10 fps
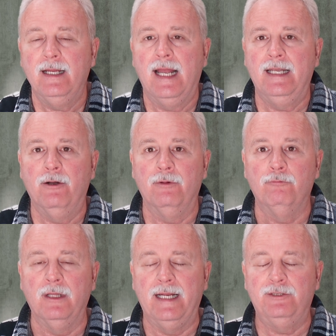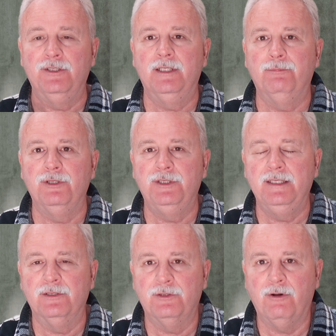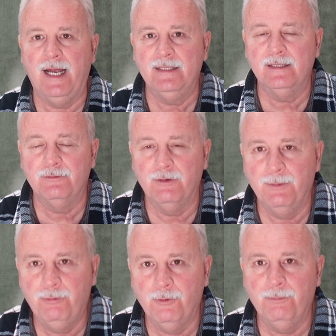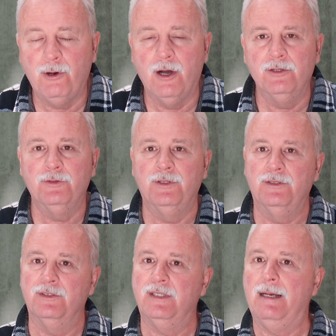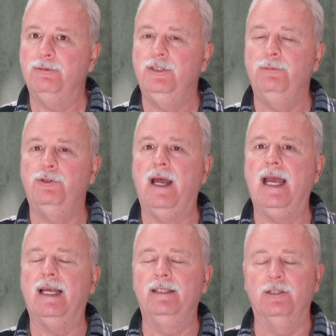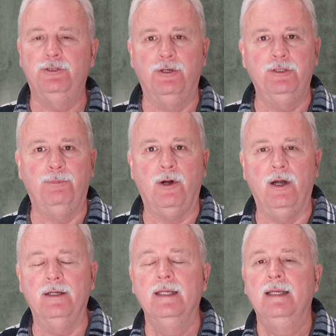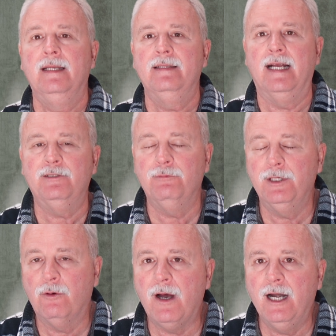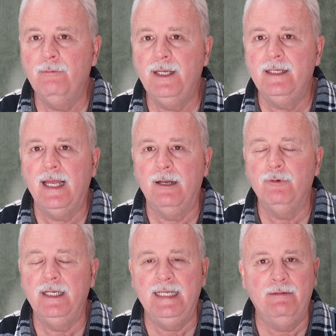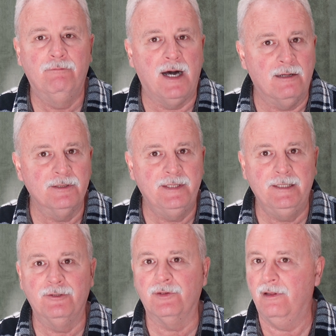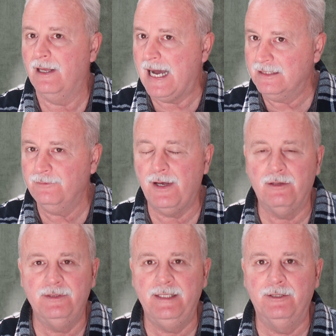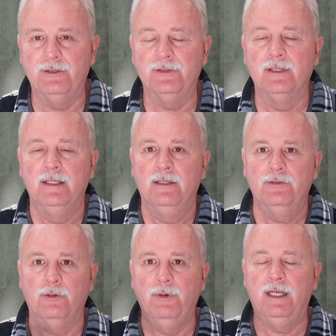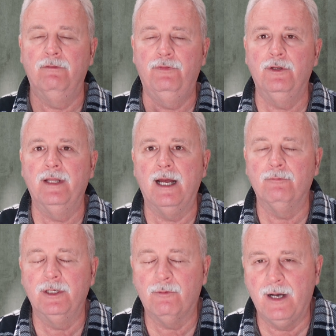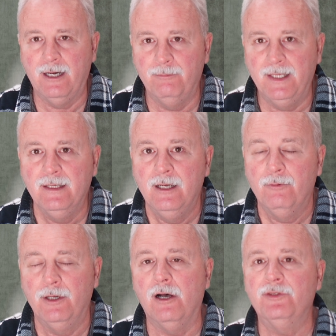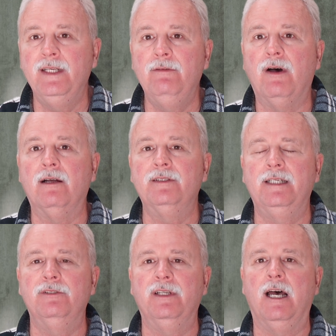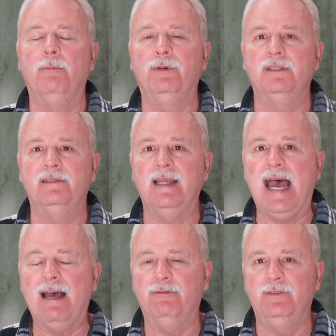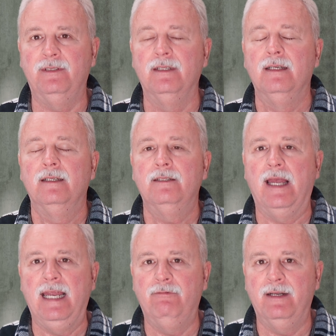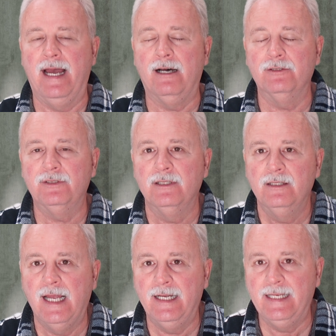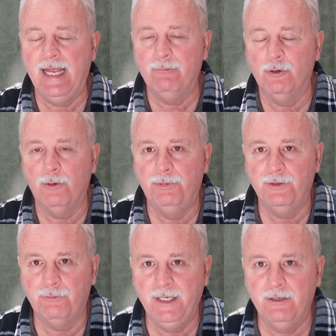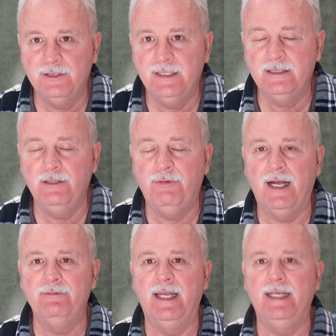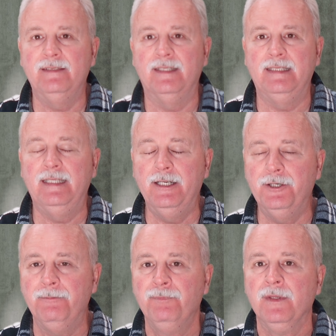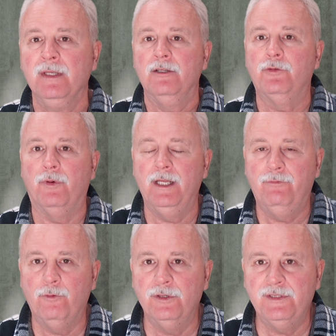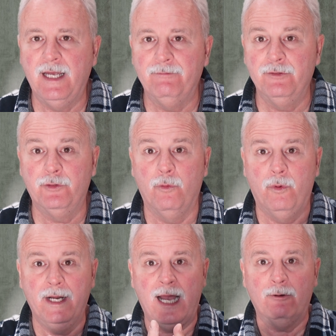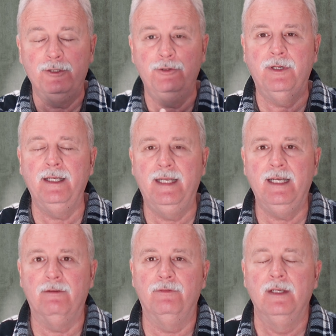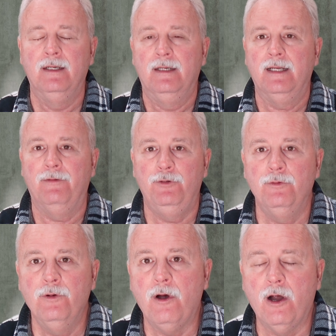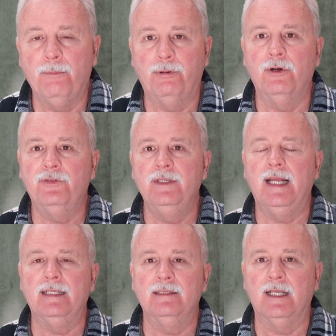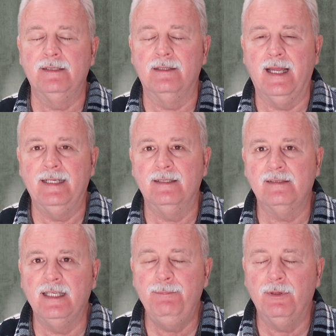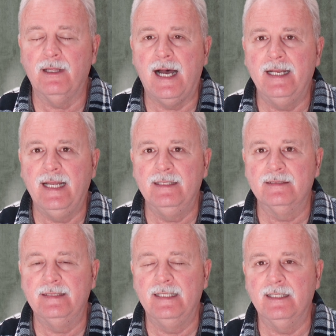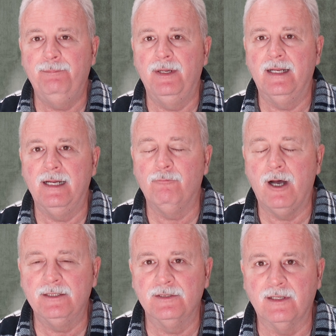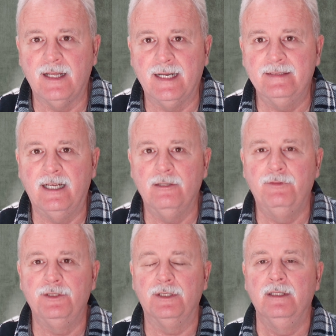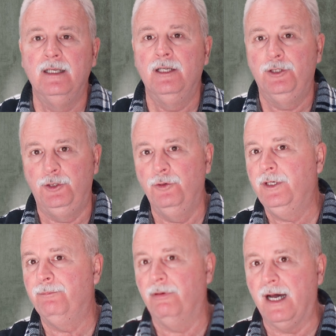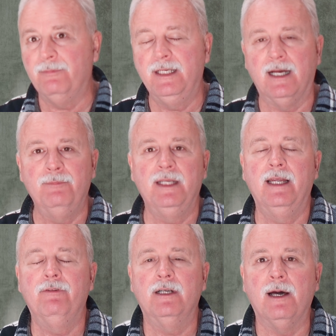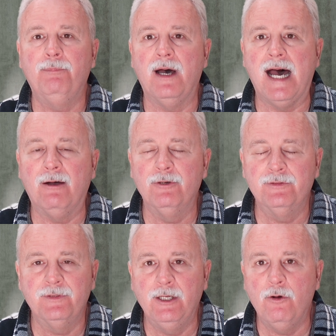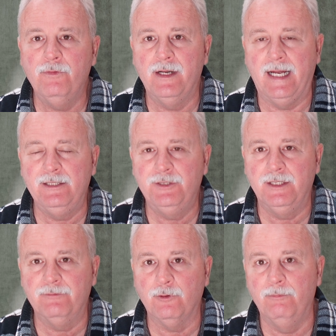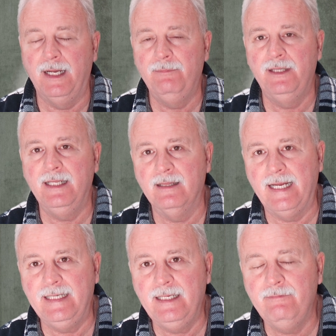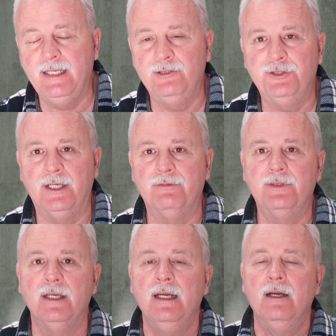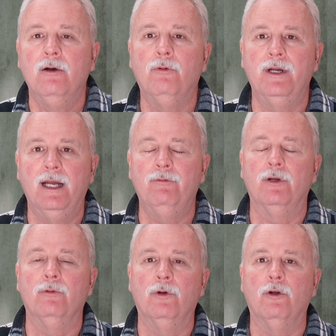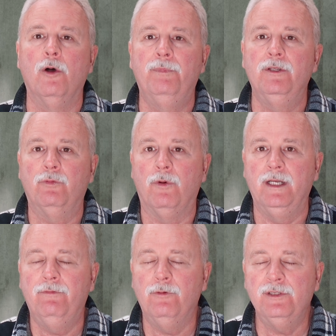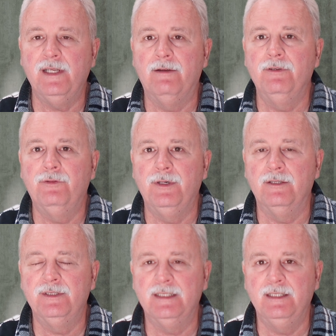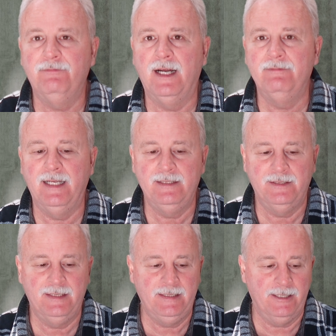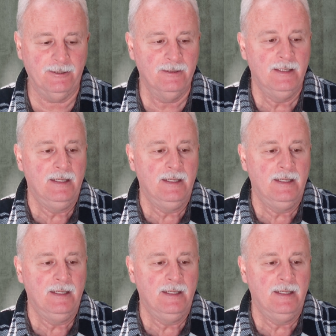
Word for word: And their relationship with Jesus Christ is very important part. So the discipleship track and the church part, that's a requirement. And we need volunteers, lots of volunteers, so we can fill that requirement. We also need volunteers to help us staff the Haven House. And again, we're open 365 days of the year, 24 7. So, what hours you can give. If you are a person that doesn't like to sleep a lot and stays up at night and watches a lot of television, you could probably come and give a couple hours the overnight shift or maybe the late evening shift. Whatever, we're open 24 7, 365 days of the year.